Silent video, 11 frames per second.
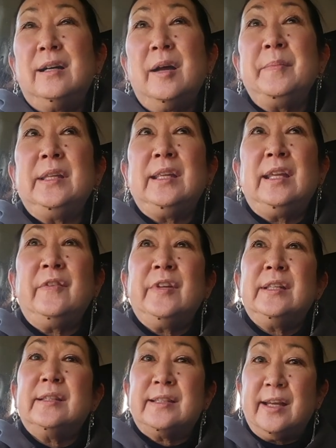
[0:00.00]

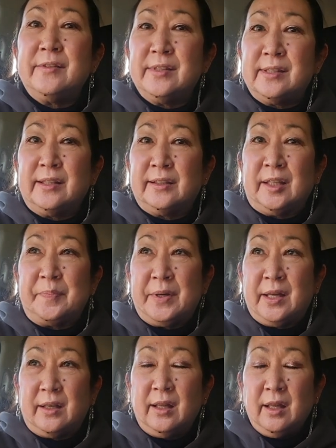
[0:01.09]
it sounds silly, but